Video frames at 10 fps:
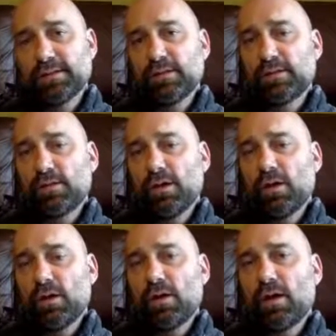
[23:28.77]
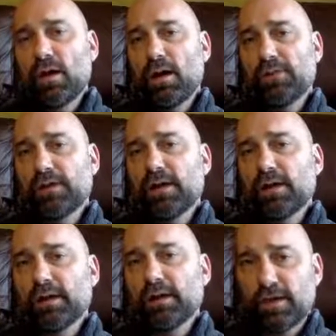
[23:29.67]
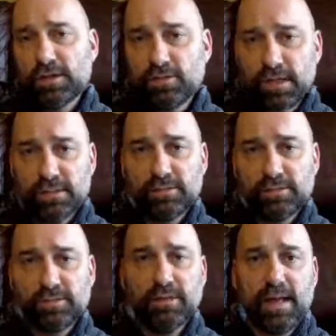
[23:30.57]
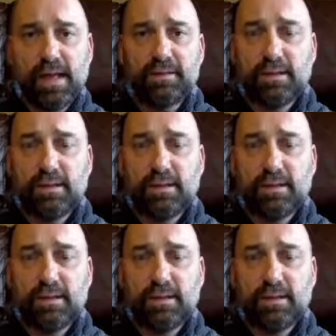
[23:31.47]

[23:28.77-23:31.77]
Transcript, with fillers: And not long after I graduated from that,